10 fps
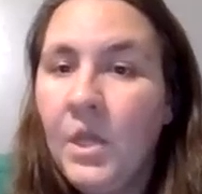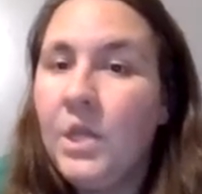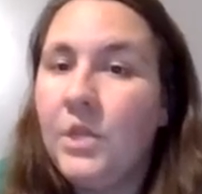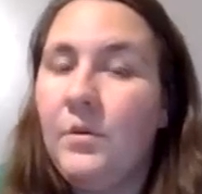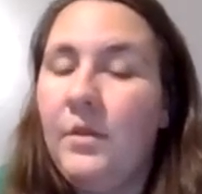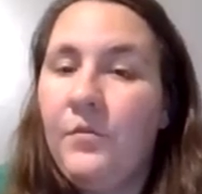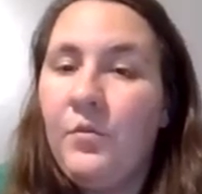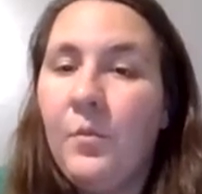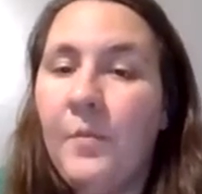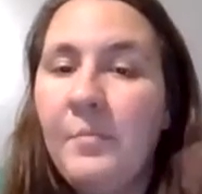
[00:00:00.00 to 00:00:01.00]
So if
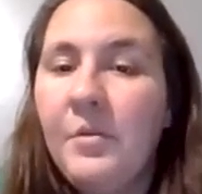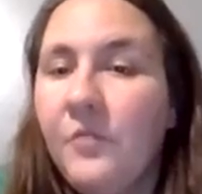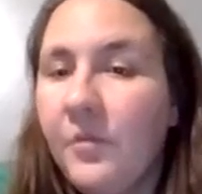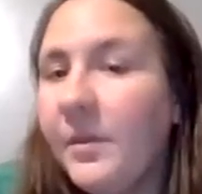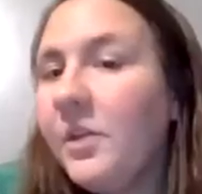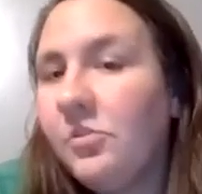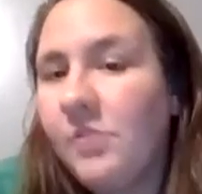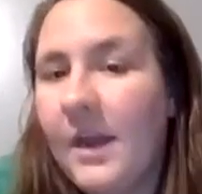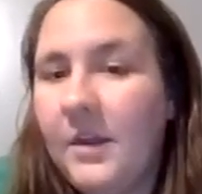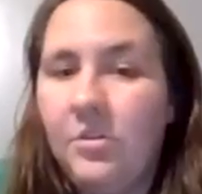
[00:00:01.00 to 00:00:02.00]
you remember from my
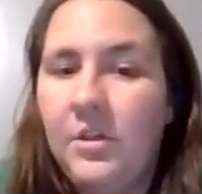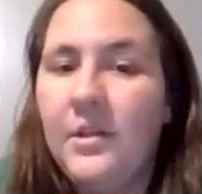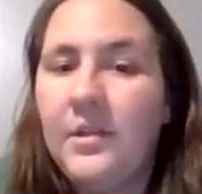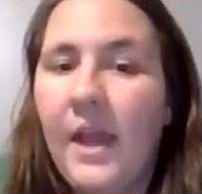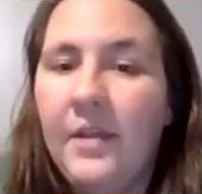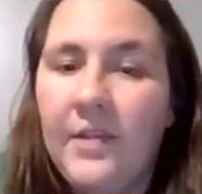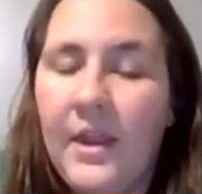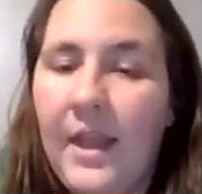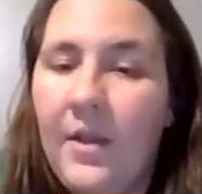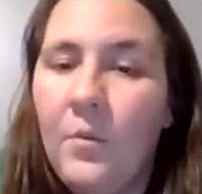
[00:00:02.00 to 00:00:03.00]
strategies, I
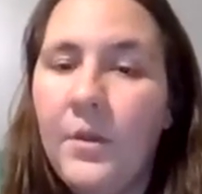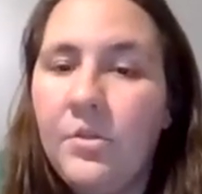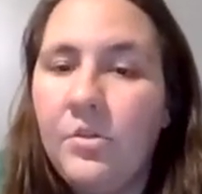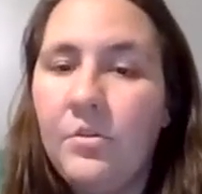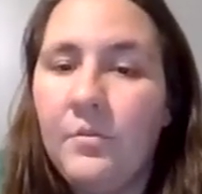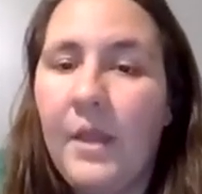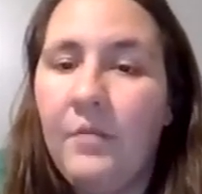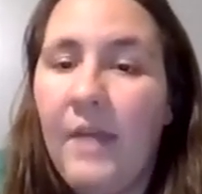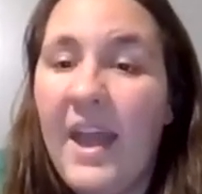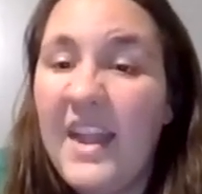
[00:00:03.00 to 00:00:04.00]
said I always use my
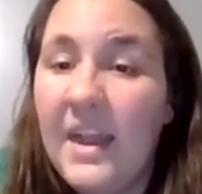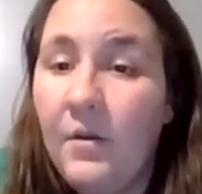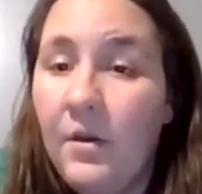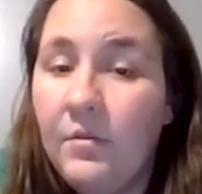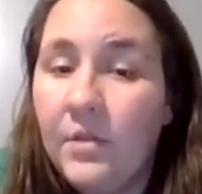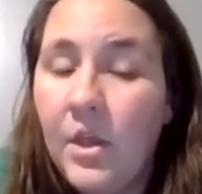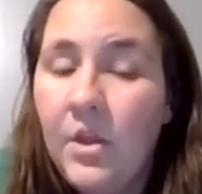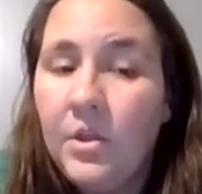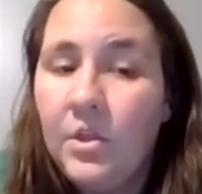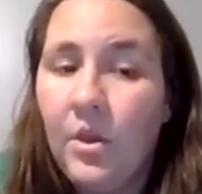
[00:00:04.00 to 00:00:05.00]
red arrows
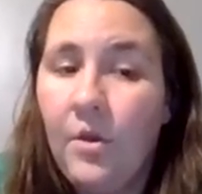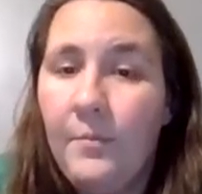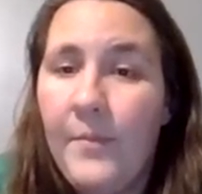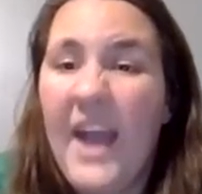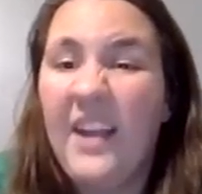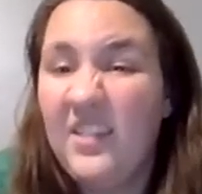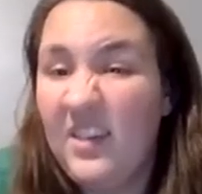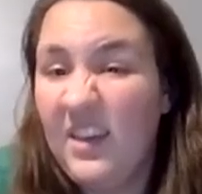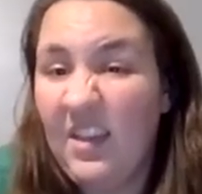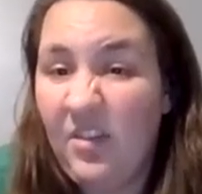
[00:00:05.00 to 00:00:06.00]
to go back
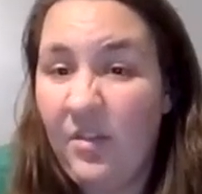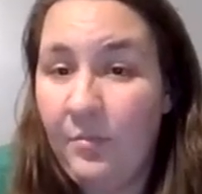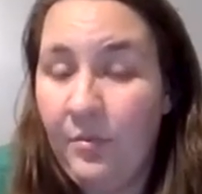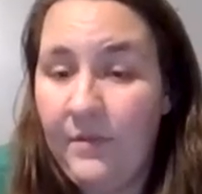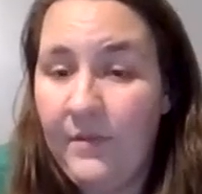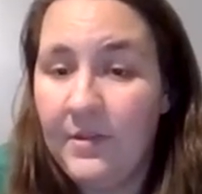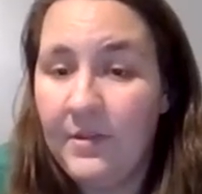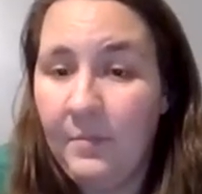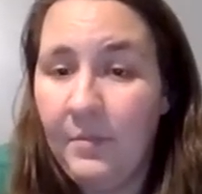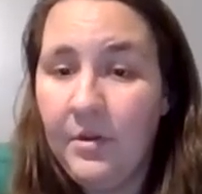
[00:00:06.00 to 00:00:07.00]
to get to the
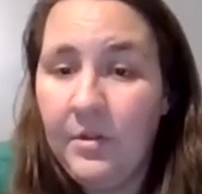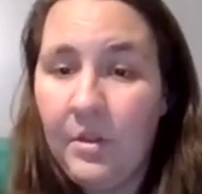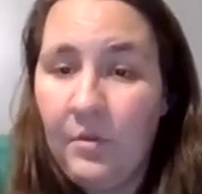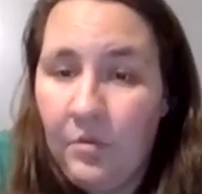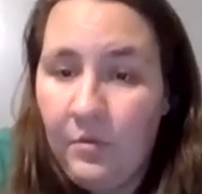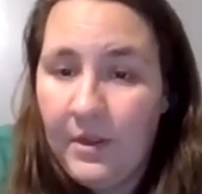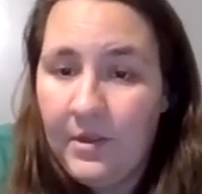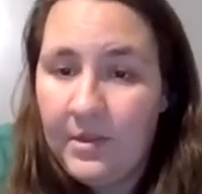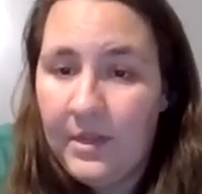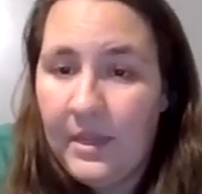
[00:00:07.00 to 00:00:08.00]
previous number. So you
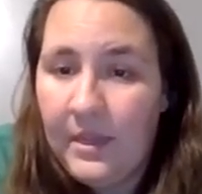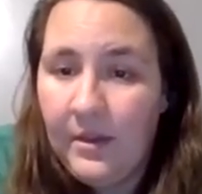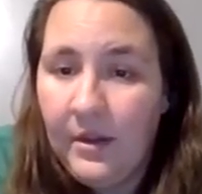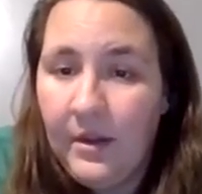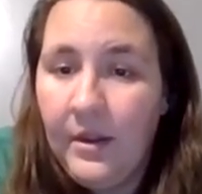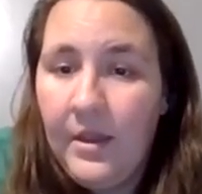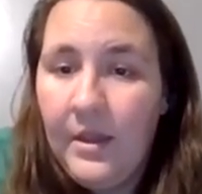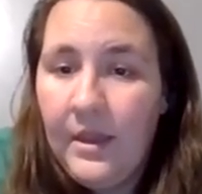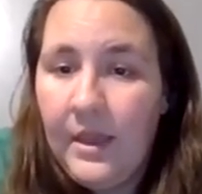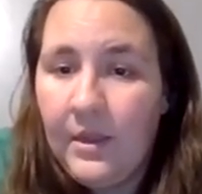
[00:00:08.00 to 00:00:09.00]
can see here,
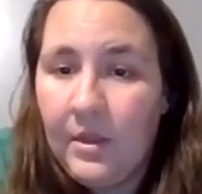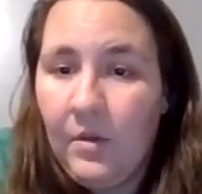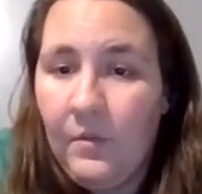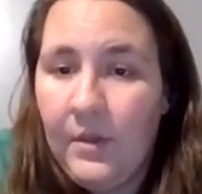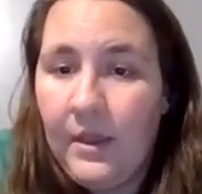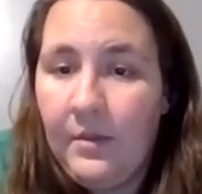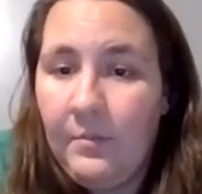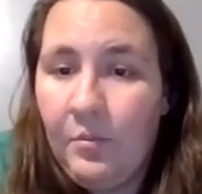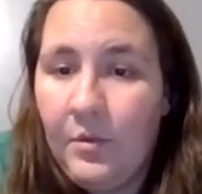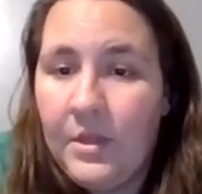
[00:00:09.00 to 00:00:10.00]
it's
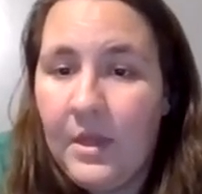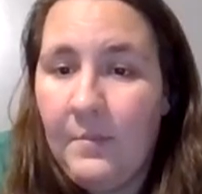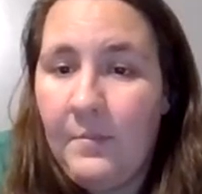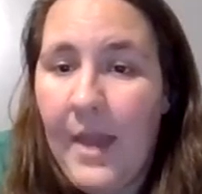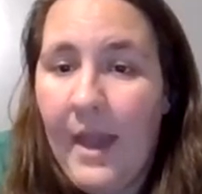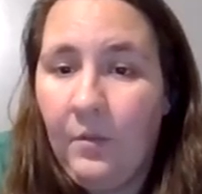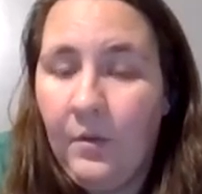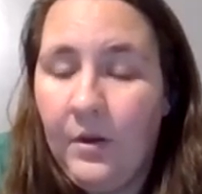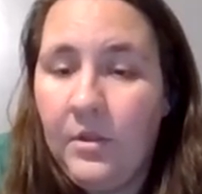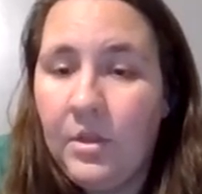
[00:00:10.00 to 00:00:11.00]
pointing
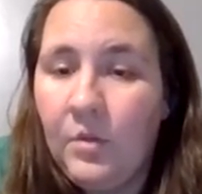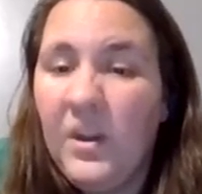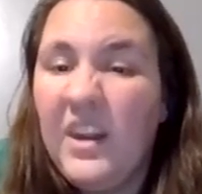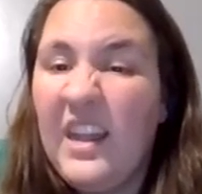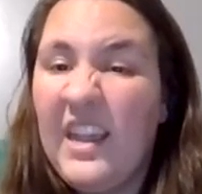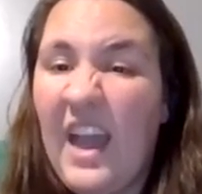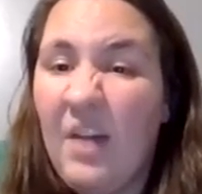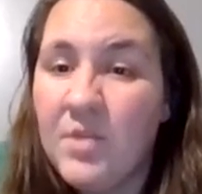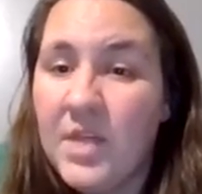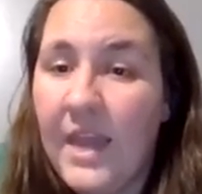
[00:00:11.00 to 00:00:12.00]
backwards. So we're gonna
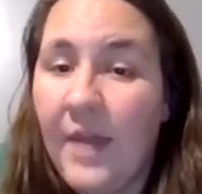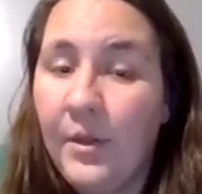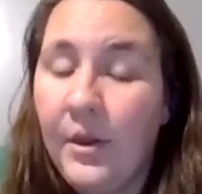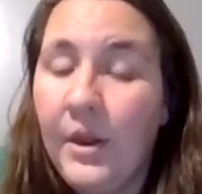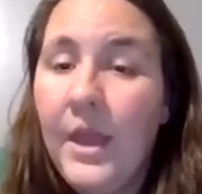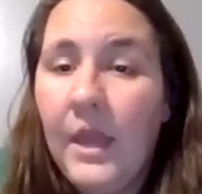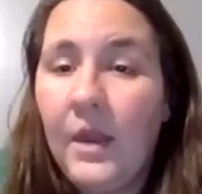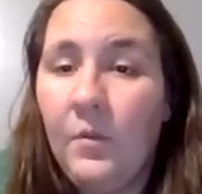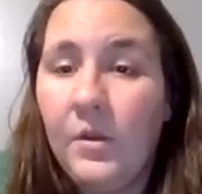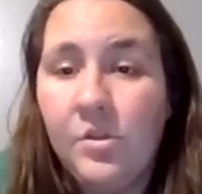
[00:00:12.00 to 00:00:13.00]
count together.
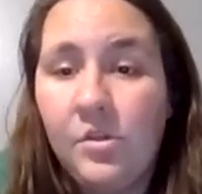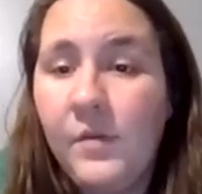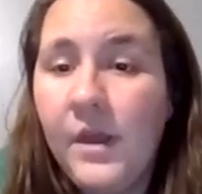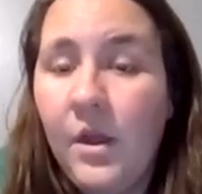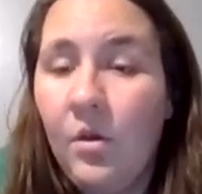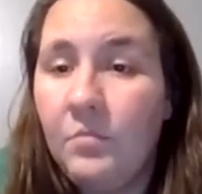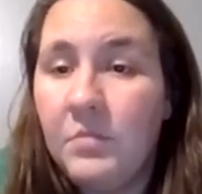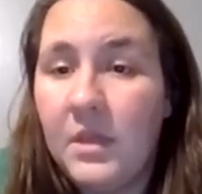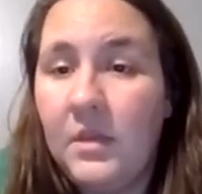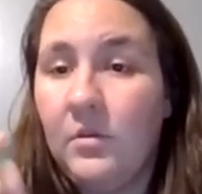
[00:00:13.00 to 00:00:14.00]
And I want you at home
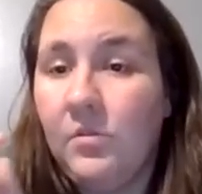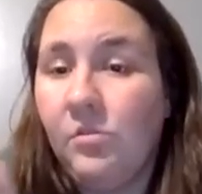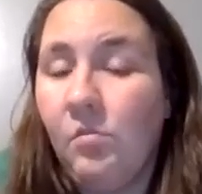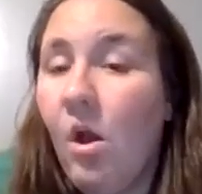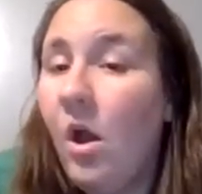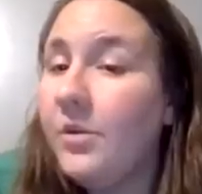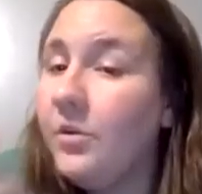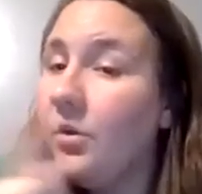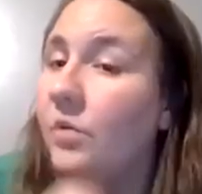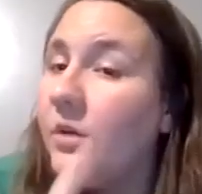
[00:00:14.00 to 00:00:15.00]
to either draw on
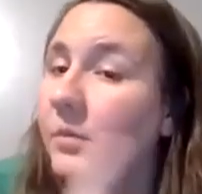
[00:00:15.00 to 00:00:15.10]
your own